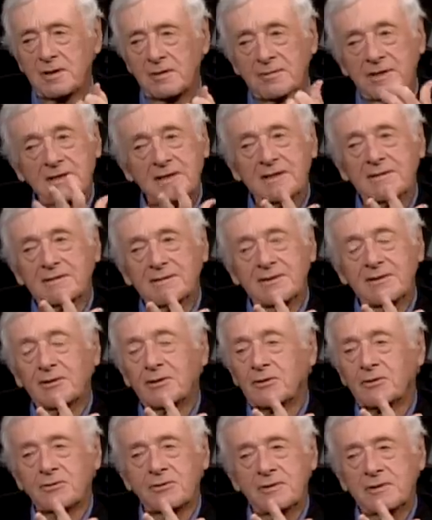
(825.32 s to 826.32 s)
I mean, you
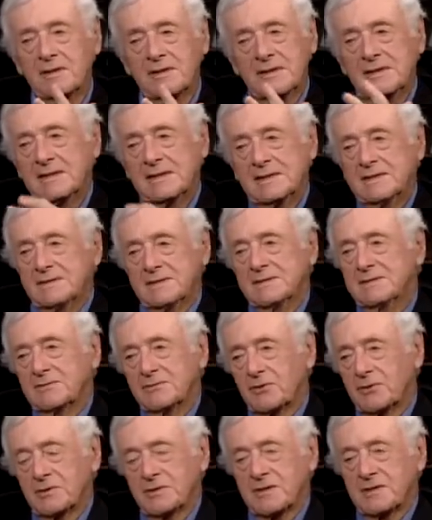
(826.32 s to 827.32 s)
know,
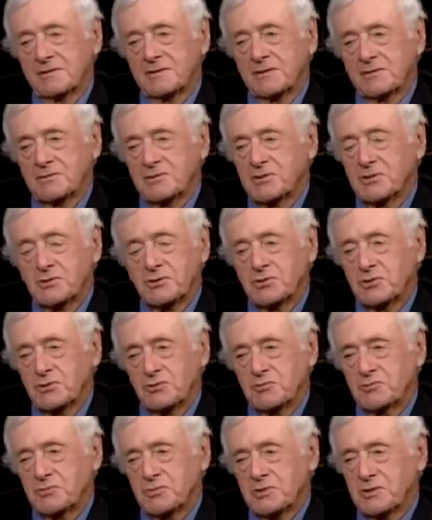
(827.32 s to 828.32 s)
we're in those
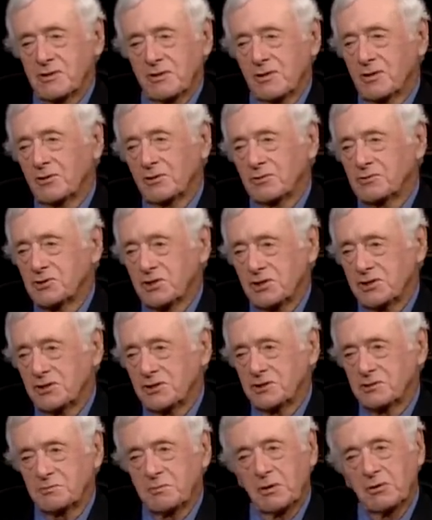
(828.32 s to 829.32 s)
newsrooms all those
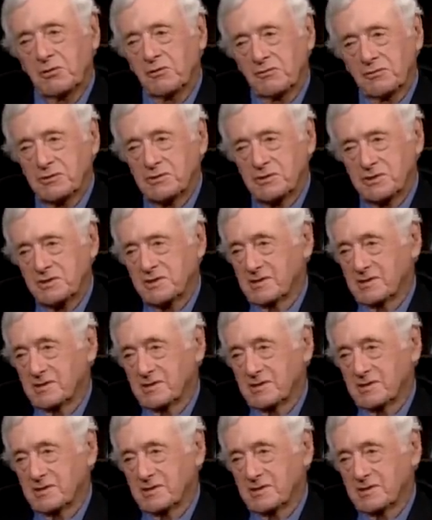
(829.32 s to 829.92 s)
years, both of us,